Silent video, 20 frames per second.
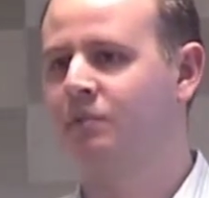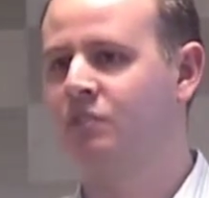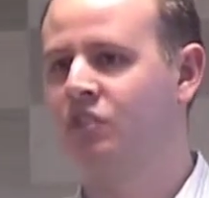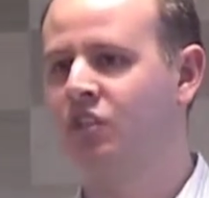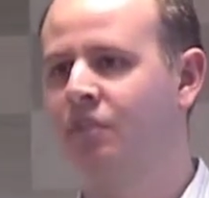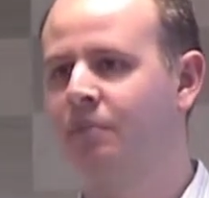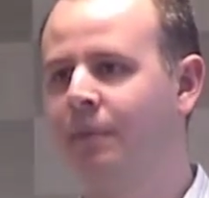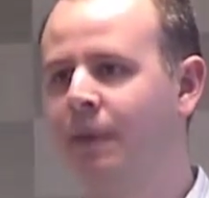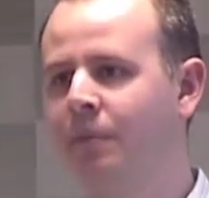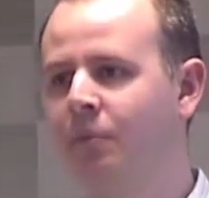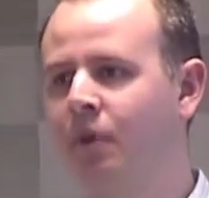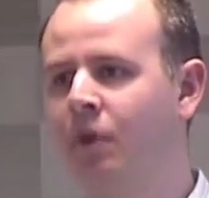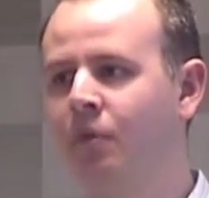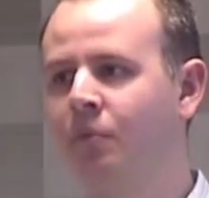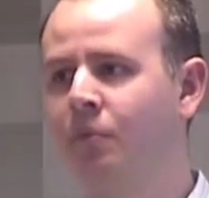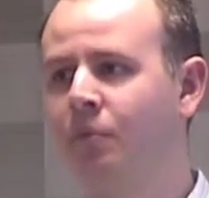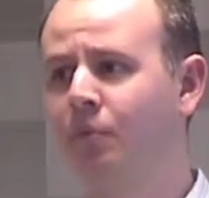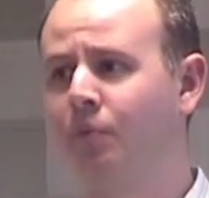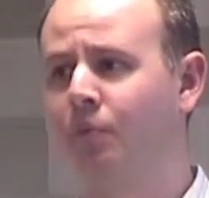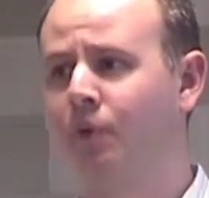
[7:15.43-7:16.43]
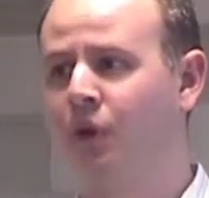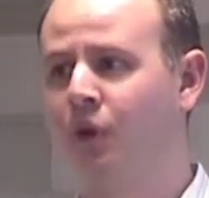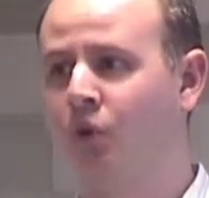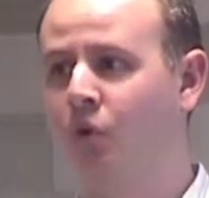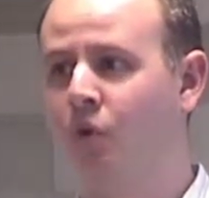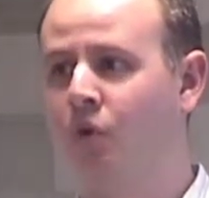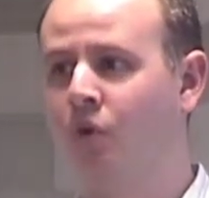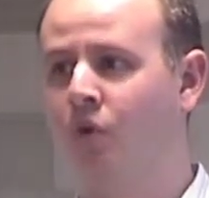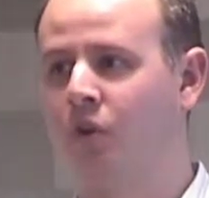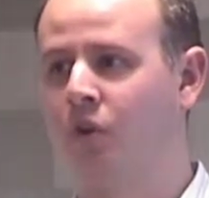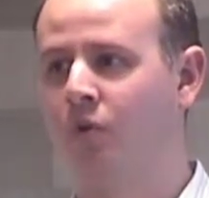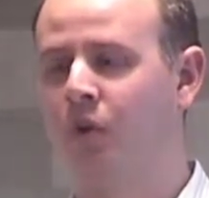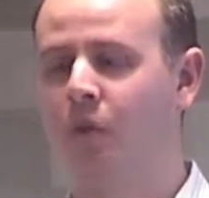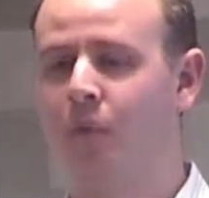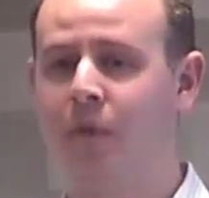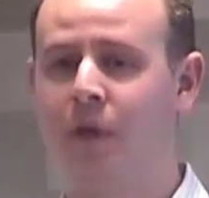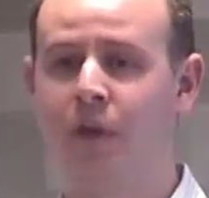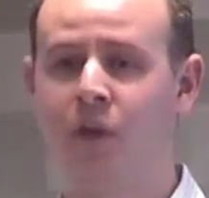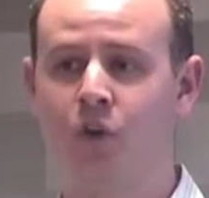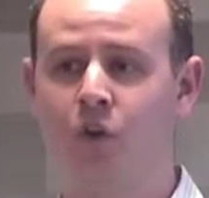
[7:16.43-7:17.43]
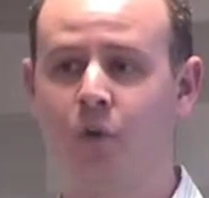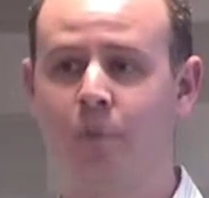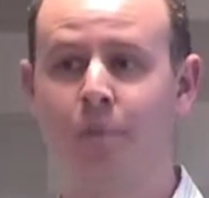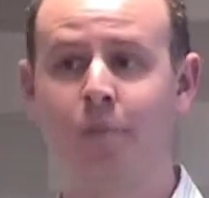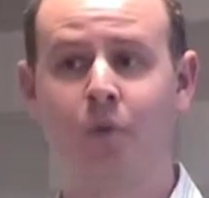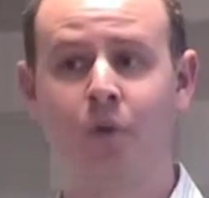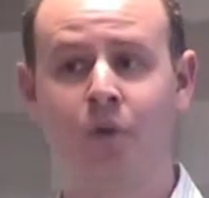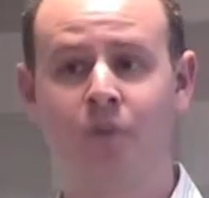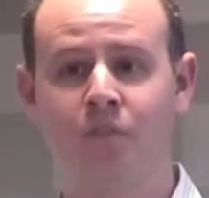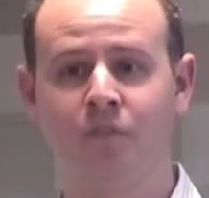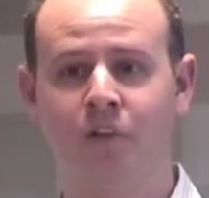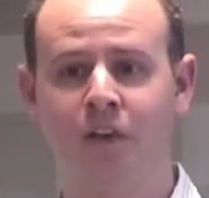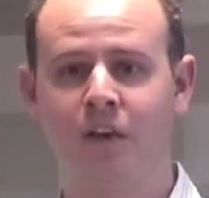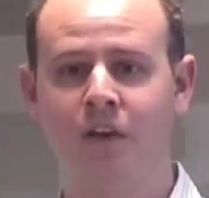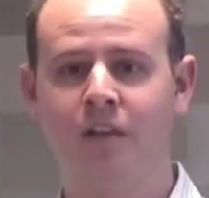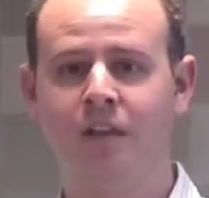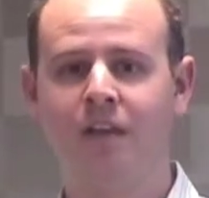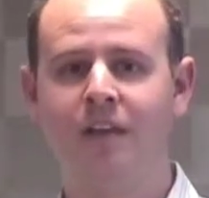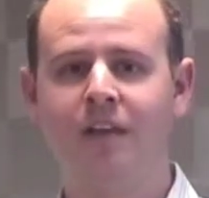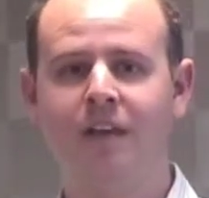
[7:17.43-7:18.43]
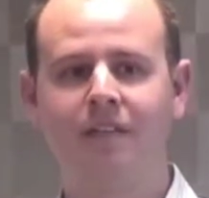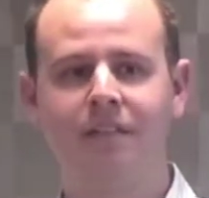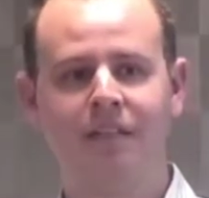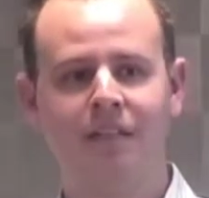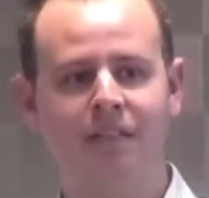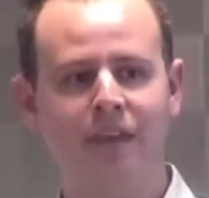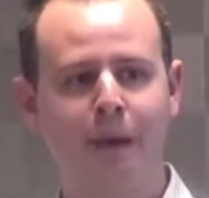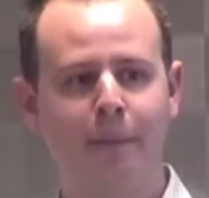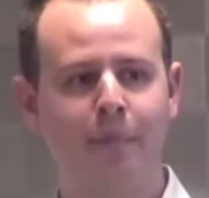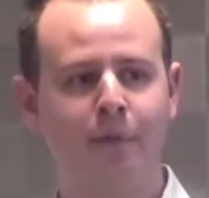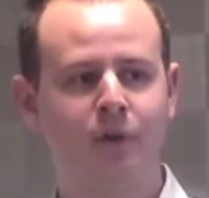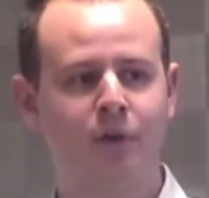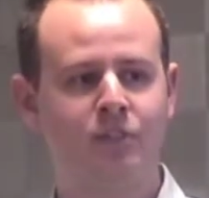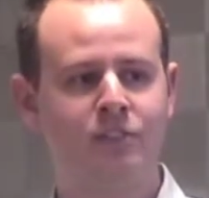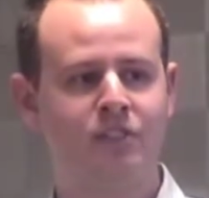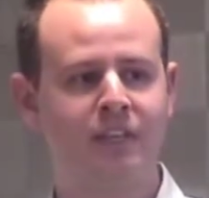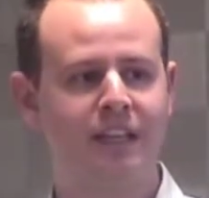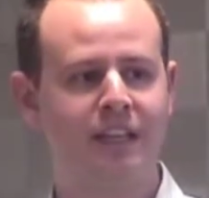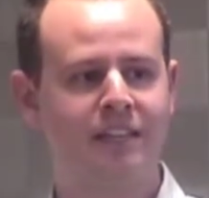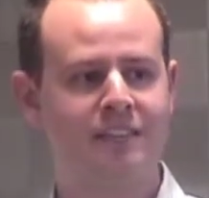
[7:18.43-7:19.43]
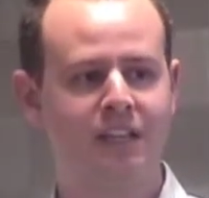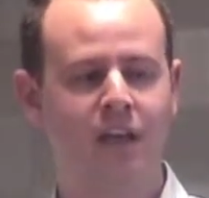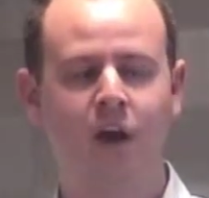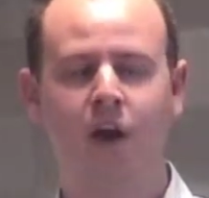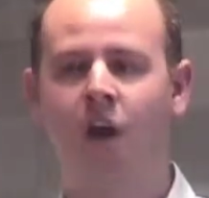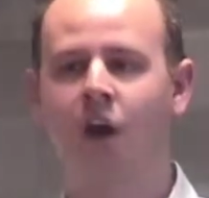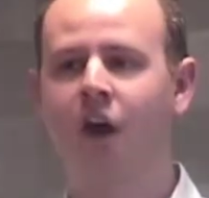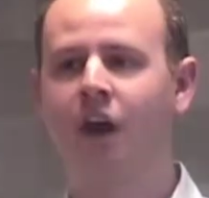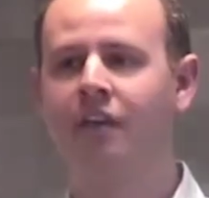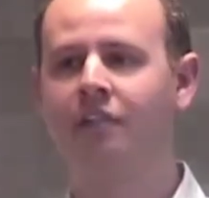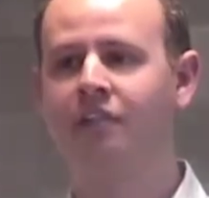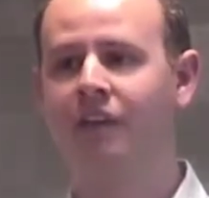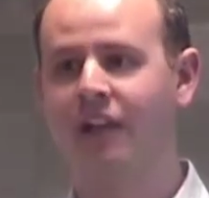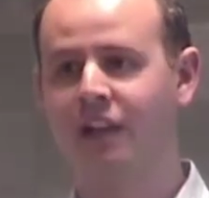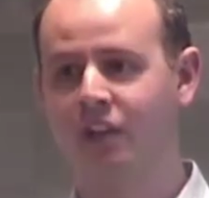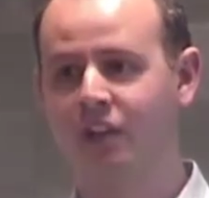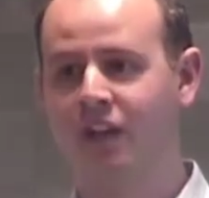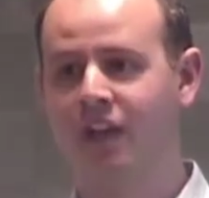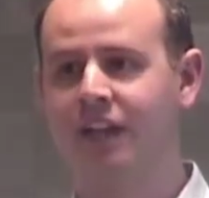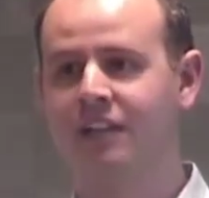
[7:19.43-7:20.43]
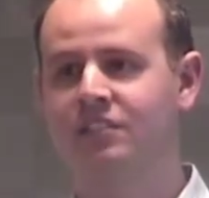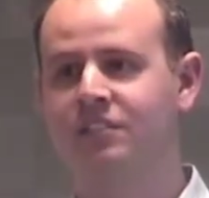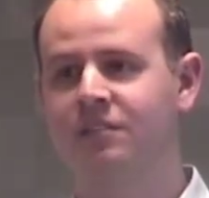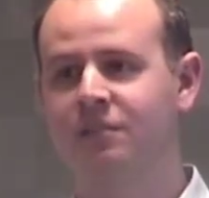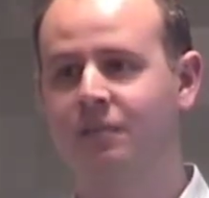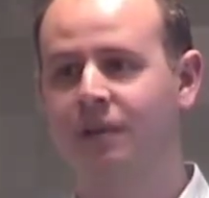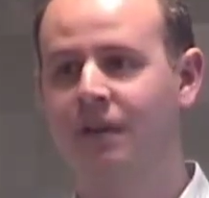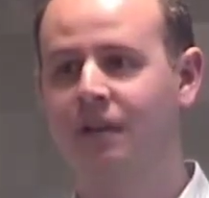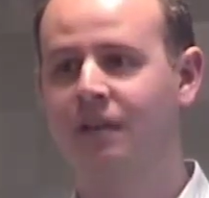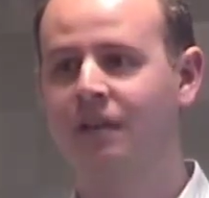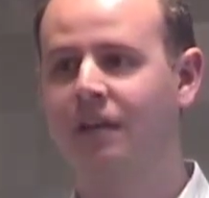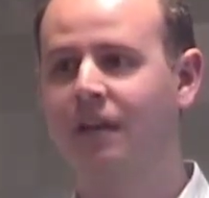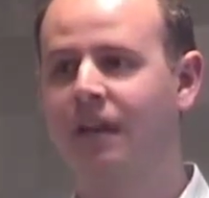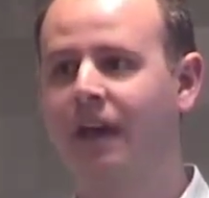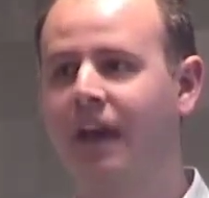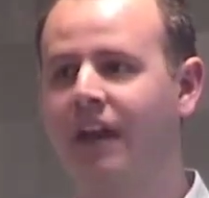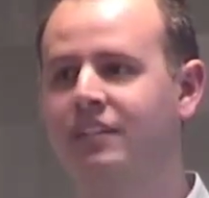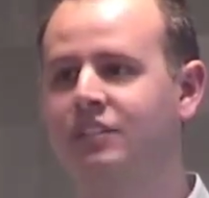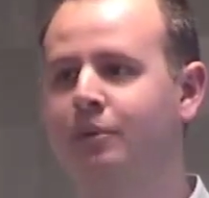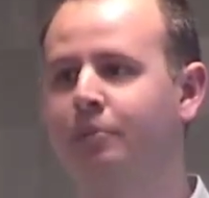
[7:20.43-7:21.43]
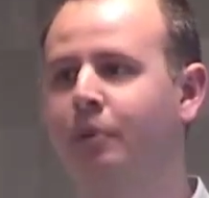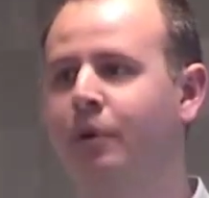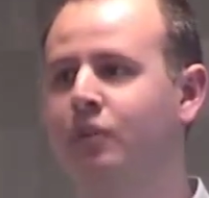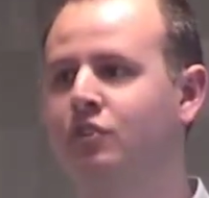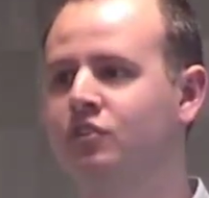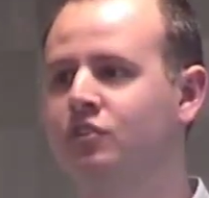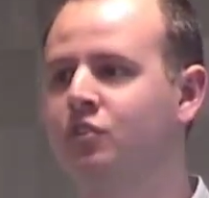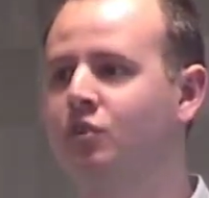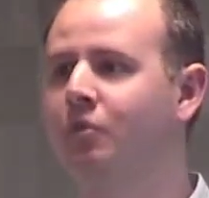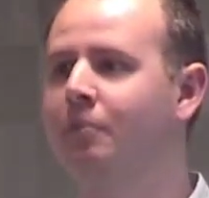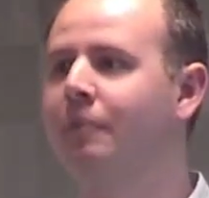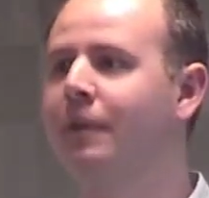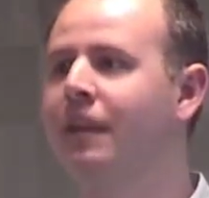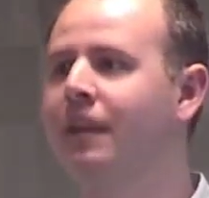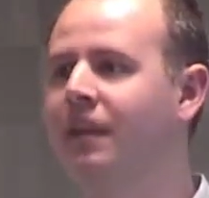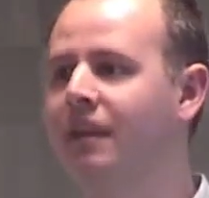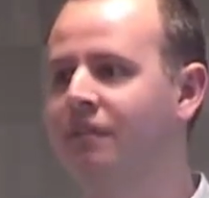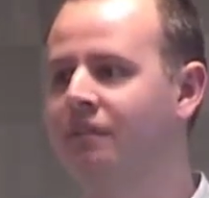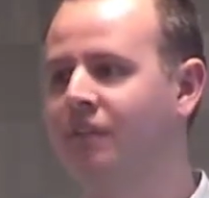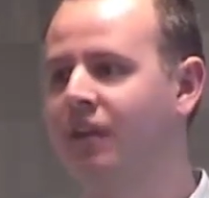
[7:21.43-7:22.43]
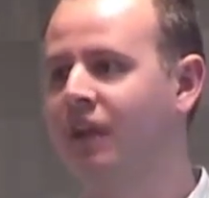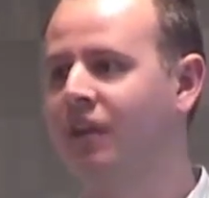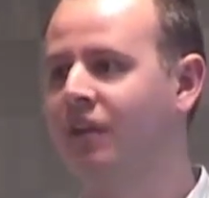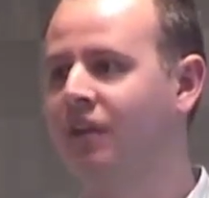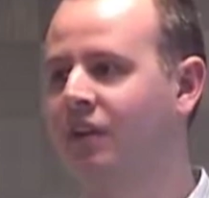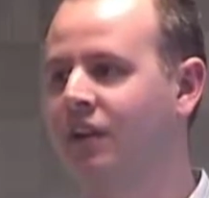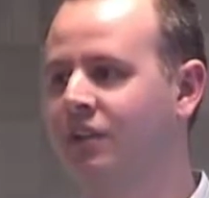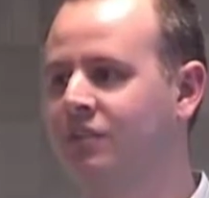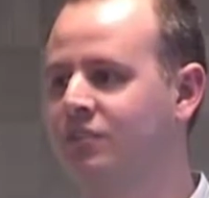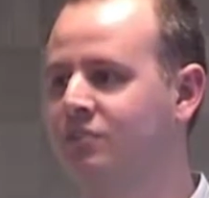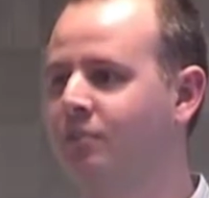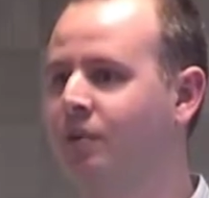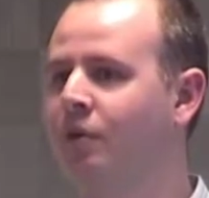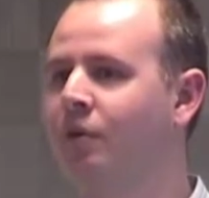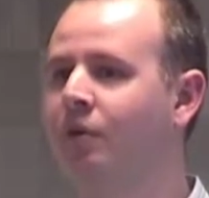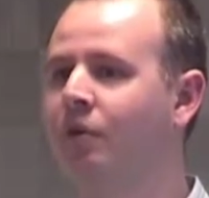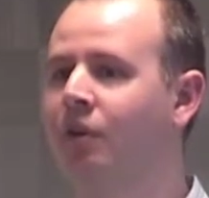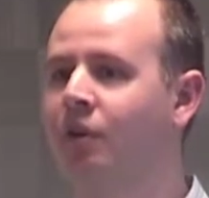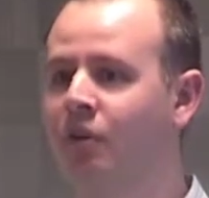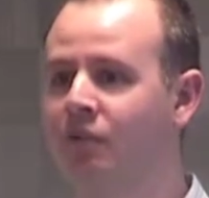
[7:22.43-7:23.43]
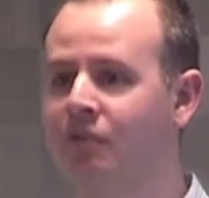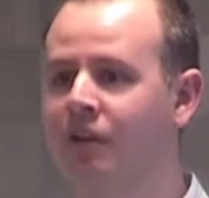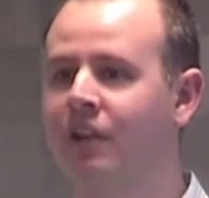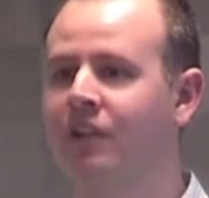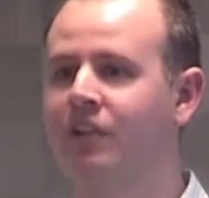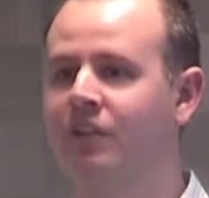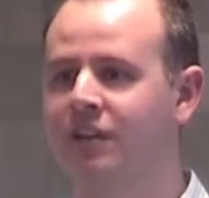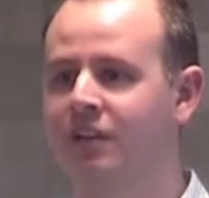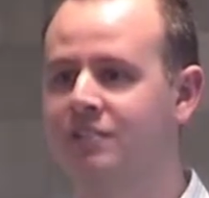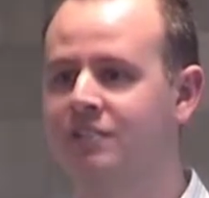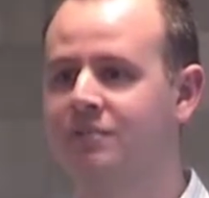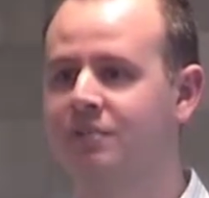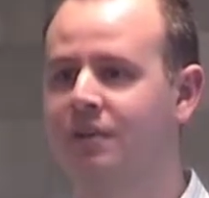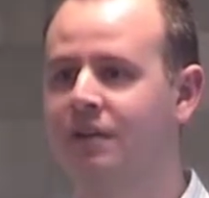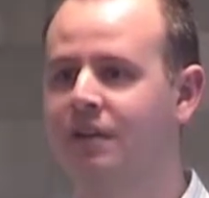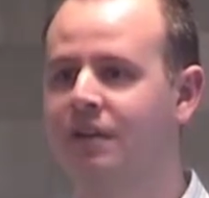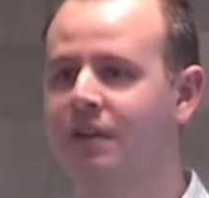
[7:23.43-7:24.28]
So you may want to record, or what we call profile, that person is a high-value customer as opposed to a medium-value customer or a low-value customer.